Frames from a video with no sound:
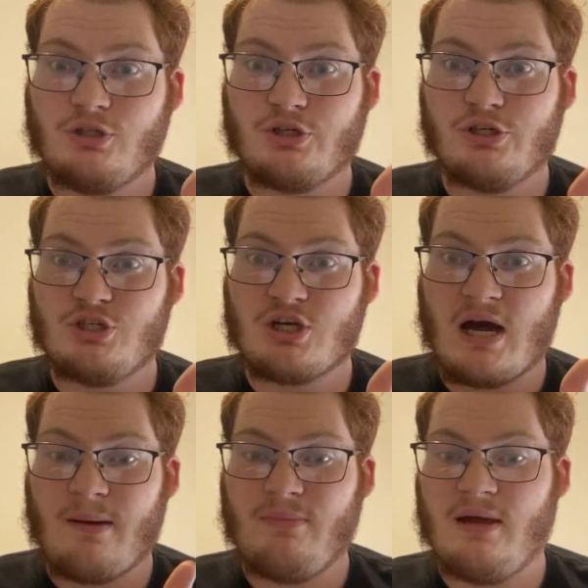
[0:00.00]
Good
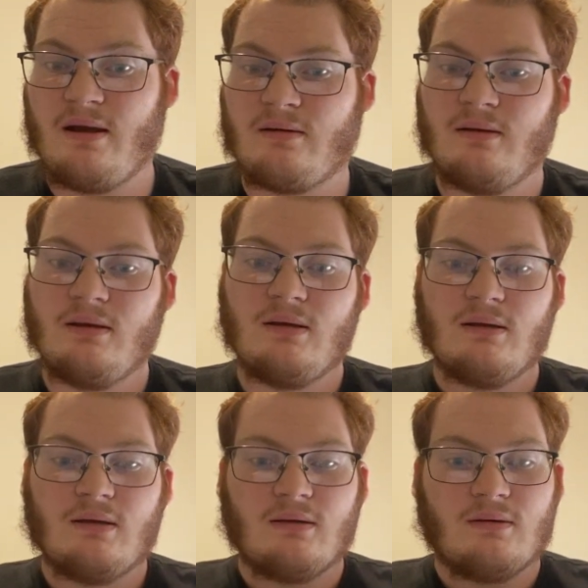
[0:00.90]
job there.
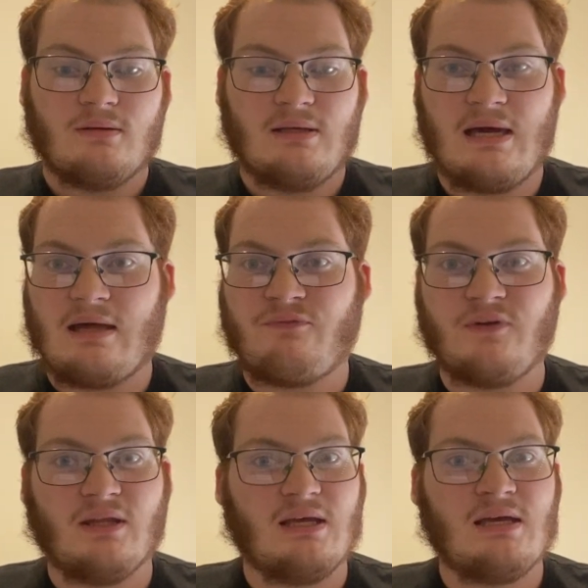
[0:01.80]
Yeah,
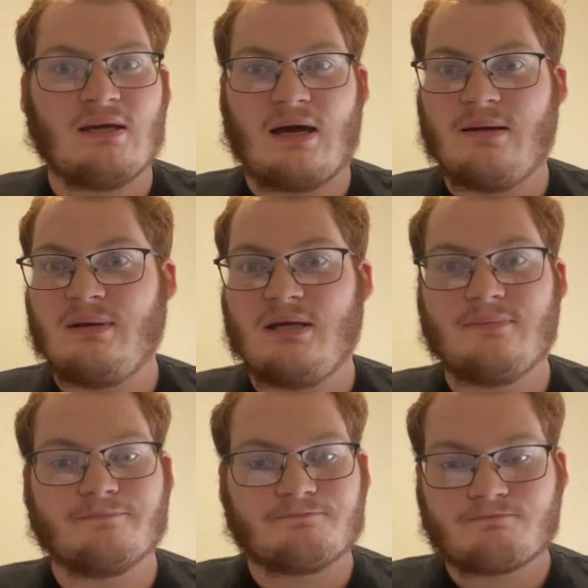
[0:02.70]
Philly, I
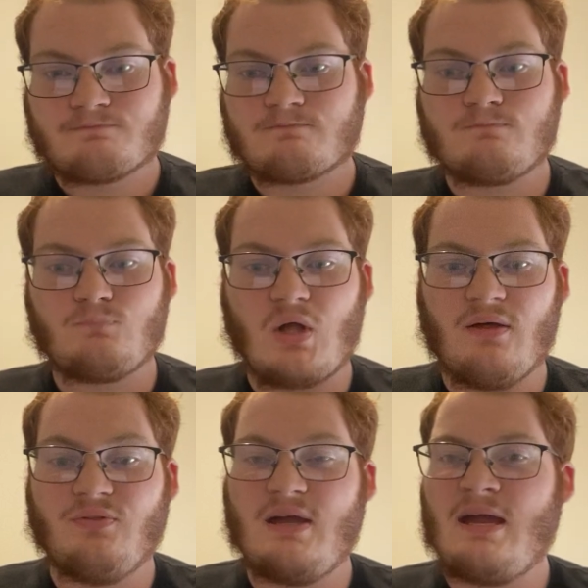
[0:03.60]
mean,
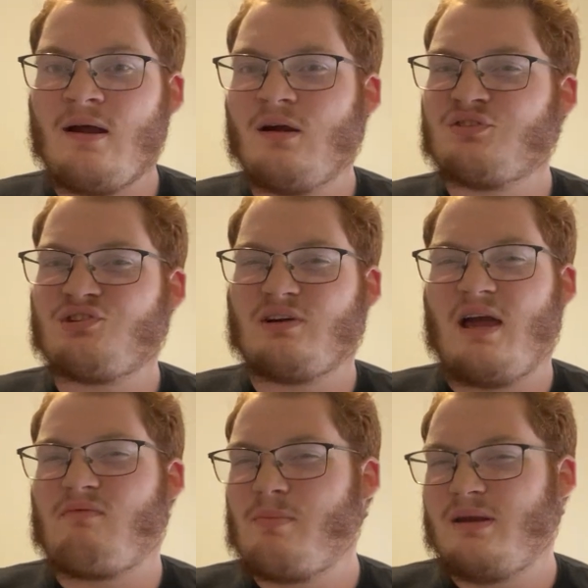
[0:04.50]
they are starting
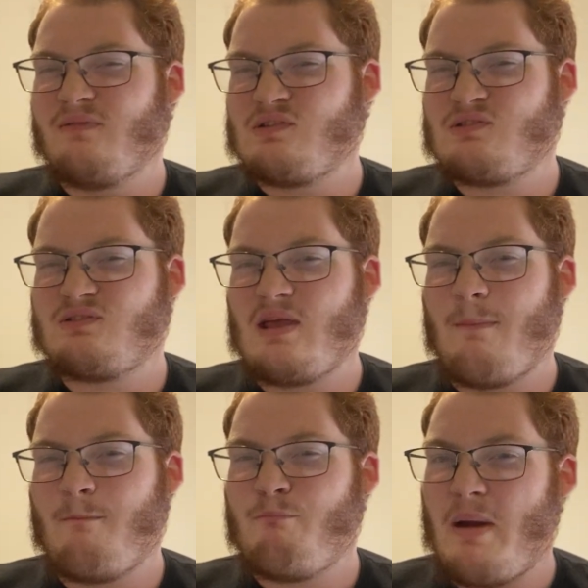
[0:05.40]
to have a bit of a
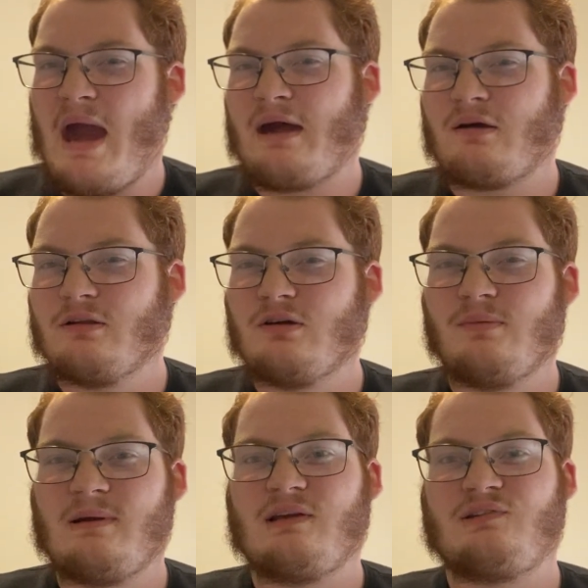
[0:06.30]
step back a little
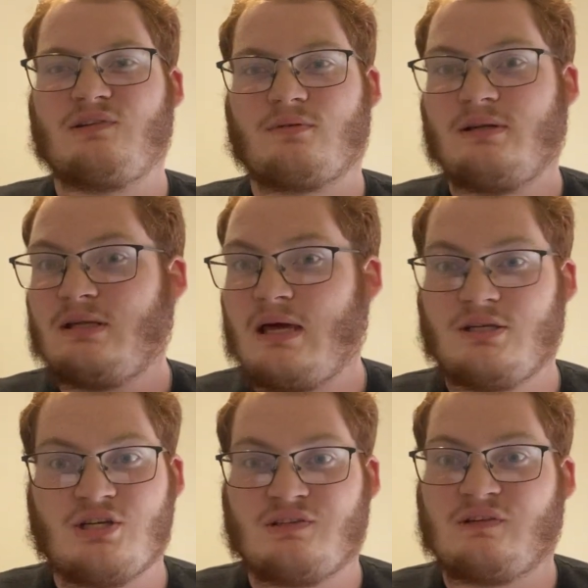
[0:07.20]
bit considering
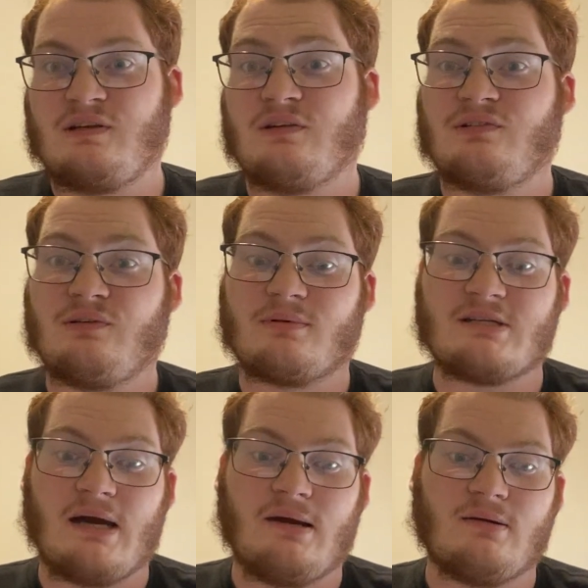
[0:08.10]
that Jason Kelce
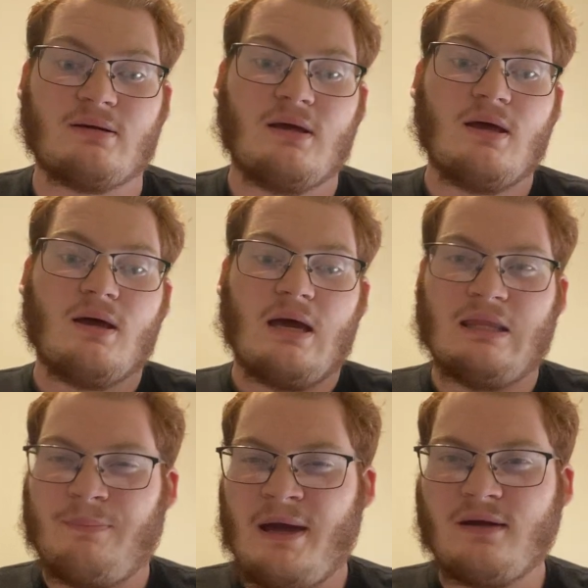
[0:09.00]
retired.
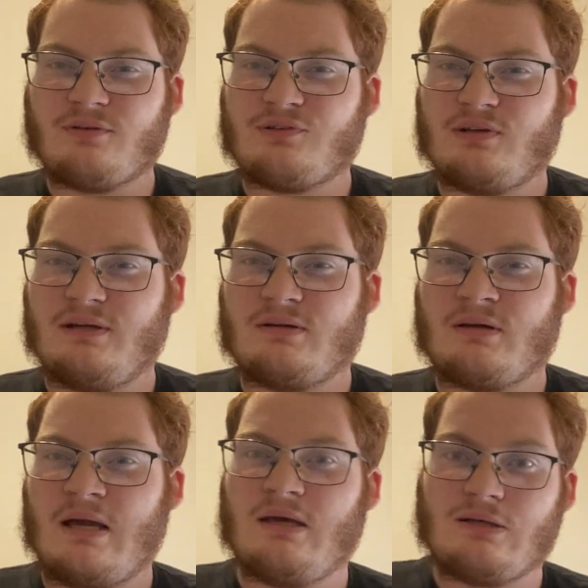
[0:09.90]
And the Packers, on the
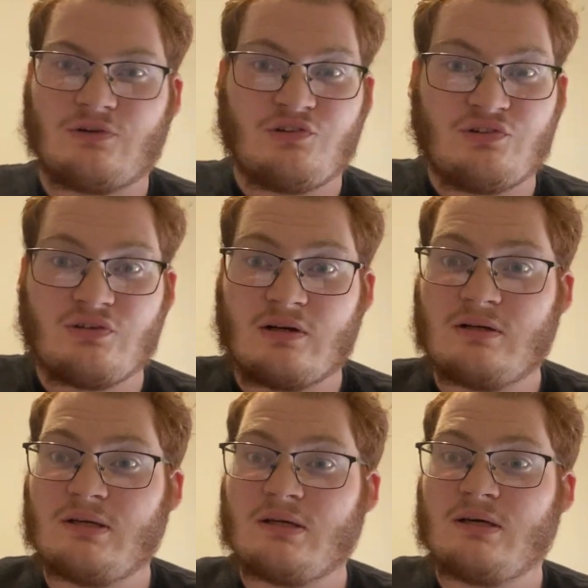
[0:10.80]
other hand, are
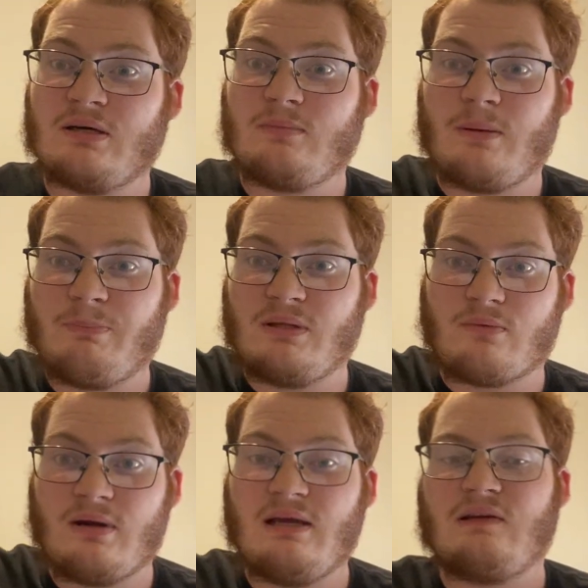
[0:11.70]
starting to come up in
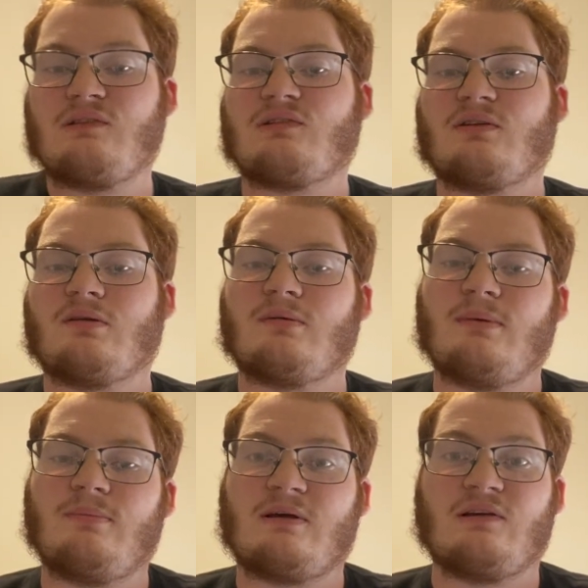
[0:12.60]
the rankings a little
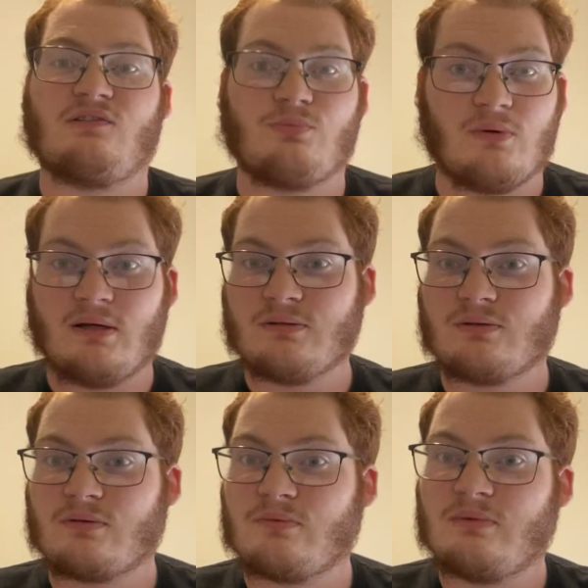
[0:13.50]
bit because while
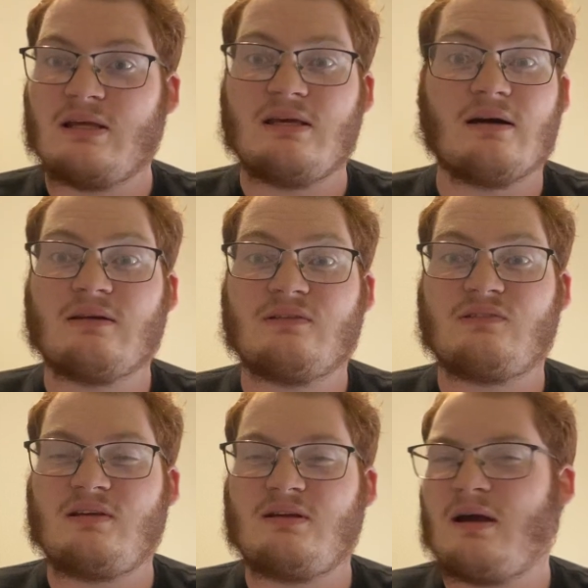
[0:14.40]
they're the
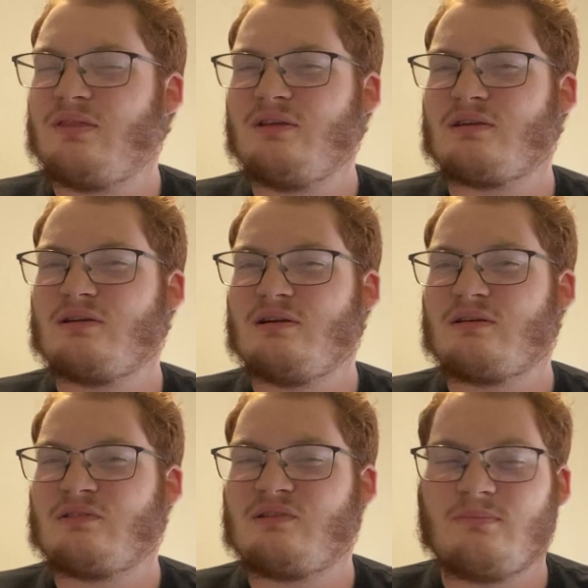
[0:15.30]
youngest team, I think they're the
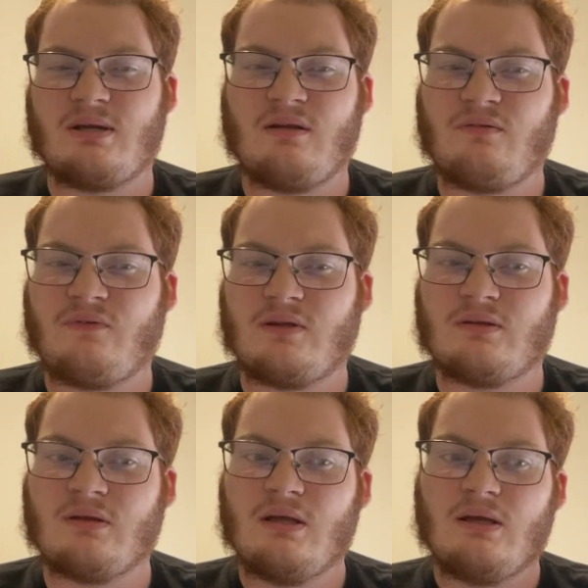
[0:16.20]
youngest team in the
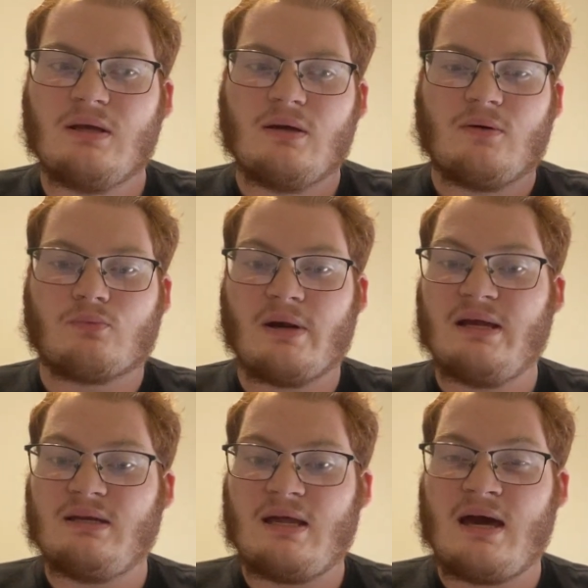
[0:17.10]
NFL
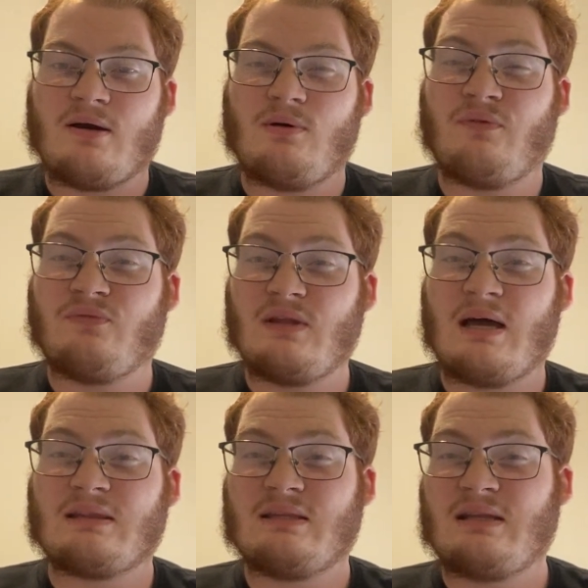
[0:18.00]
right now. If
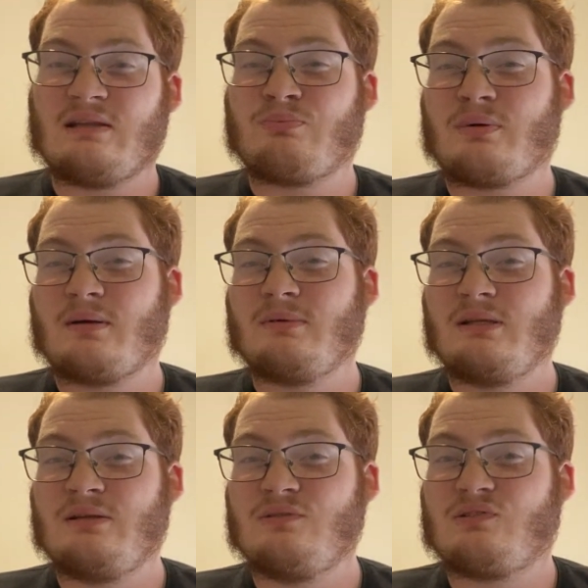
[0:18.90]
not, then that's probably
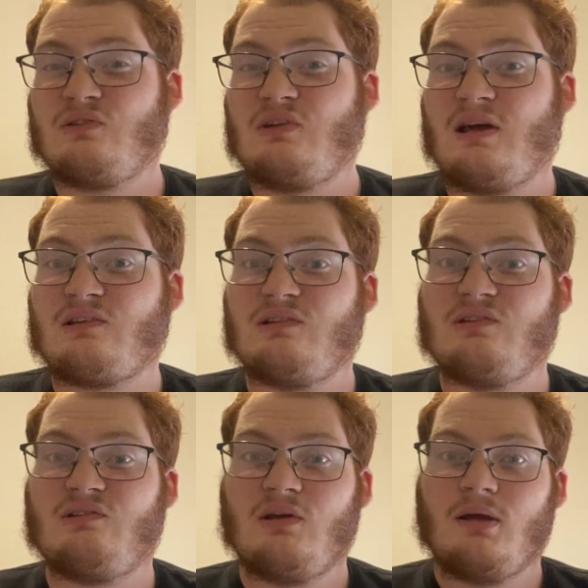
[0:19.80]
the Houston
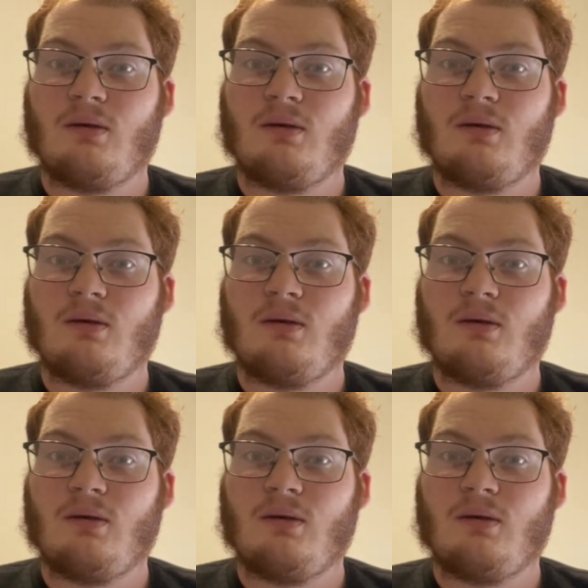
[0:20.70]
Texans.